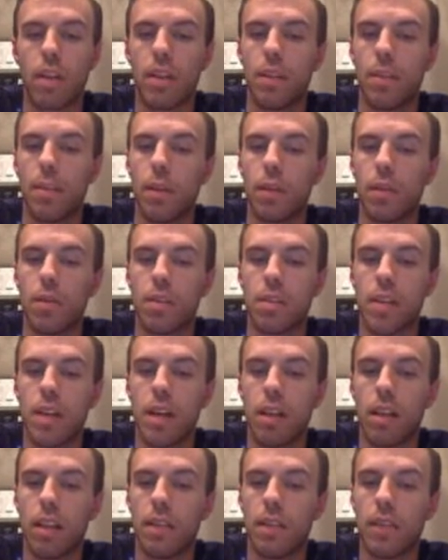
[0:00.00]
The mother is
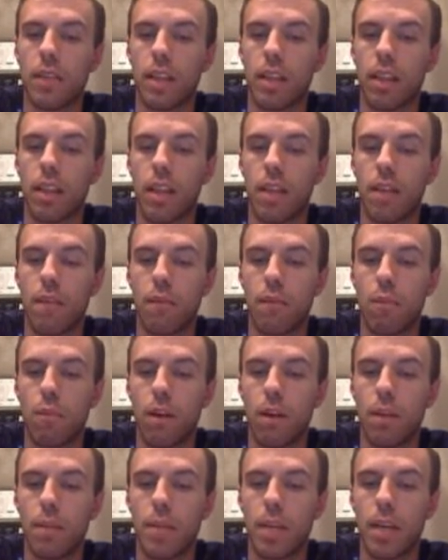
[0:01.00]
now living a life
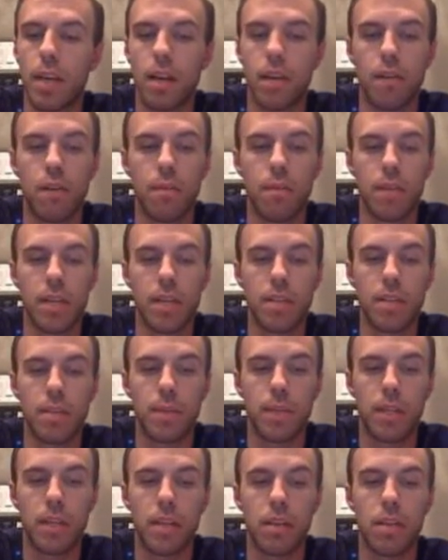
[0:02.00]
well beyond her means
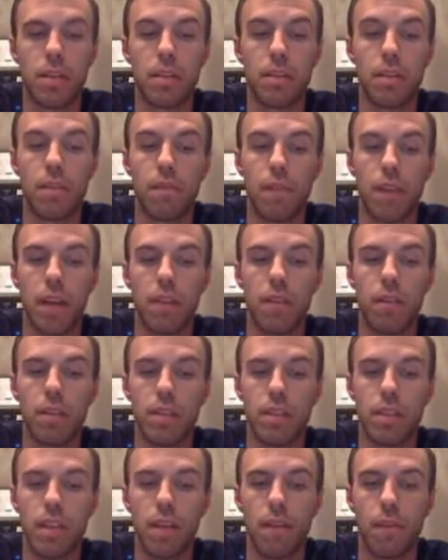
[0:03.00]
because the father
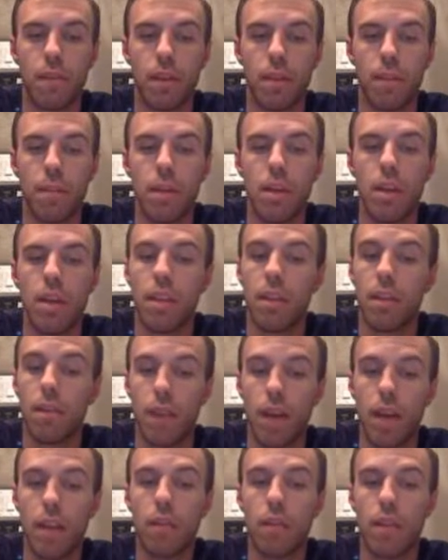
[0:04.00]
has left them. The
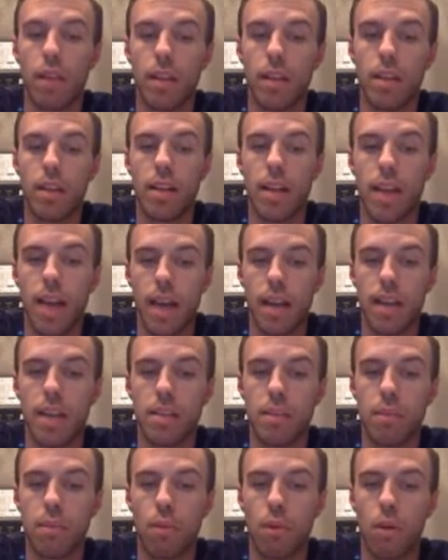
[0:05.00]
father at
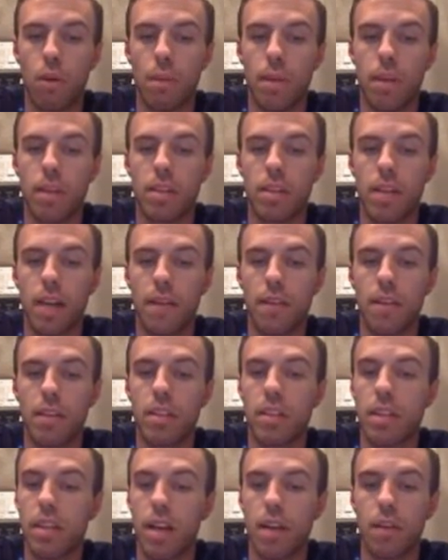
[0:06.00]
his apartment is
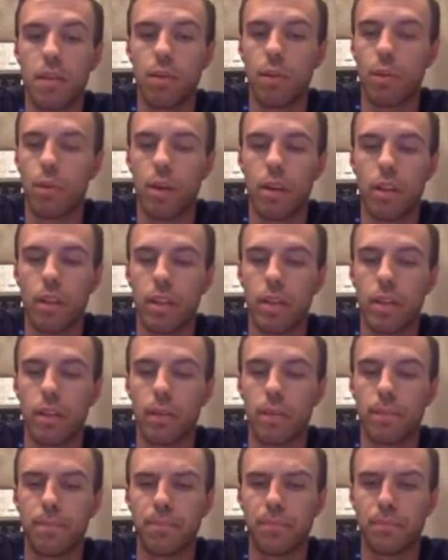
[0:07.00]
obviously not doing well either.